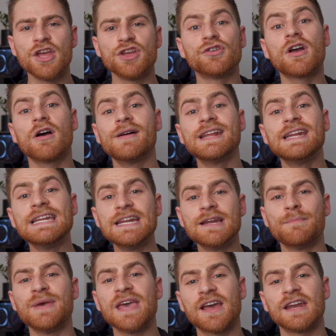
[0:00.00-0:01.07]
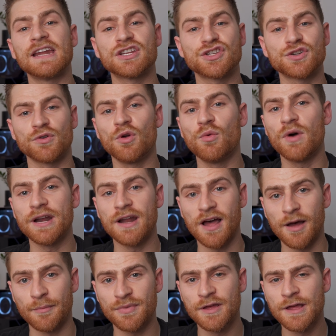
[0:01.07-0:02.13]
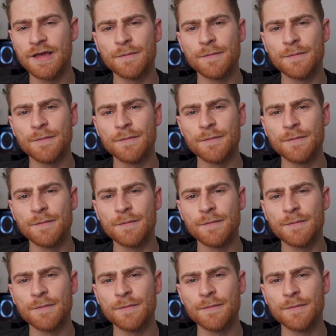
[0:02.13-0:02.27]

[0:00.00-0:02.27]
you're going to need to pick an external one up.